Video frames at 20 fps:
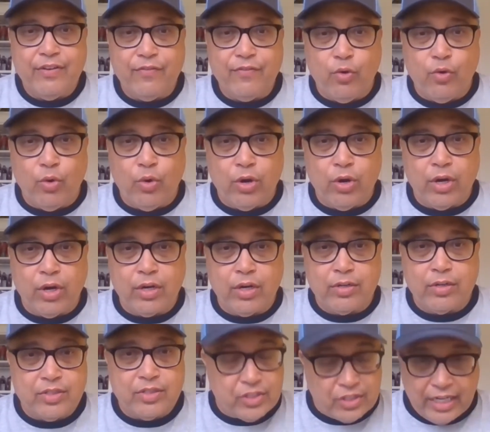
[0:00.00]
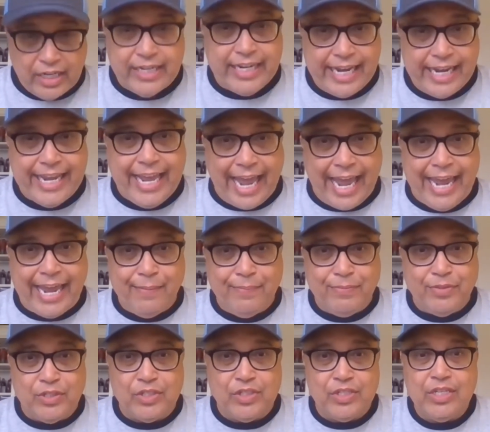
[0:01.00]
for Sunday
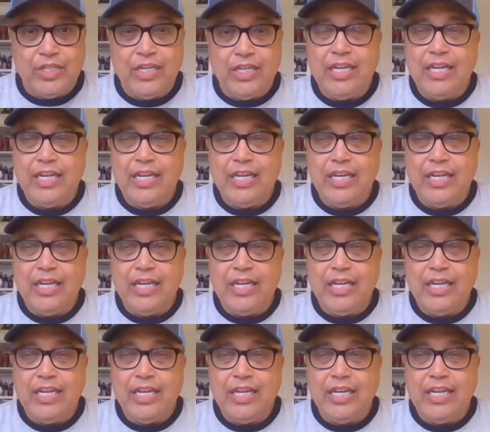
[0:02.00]
games,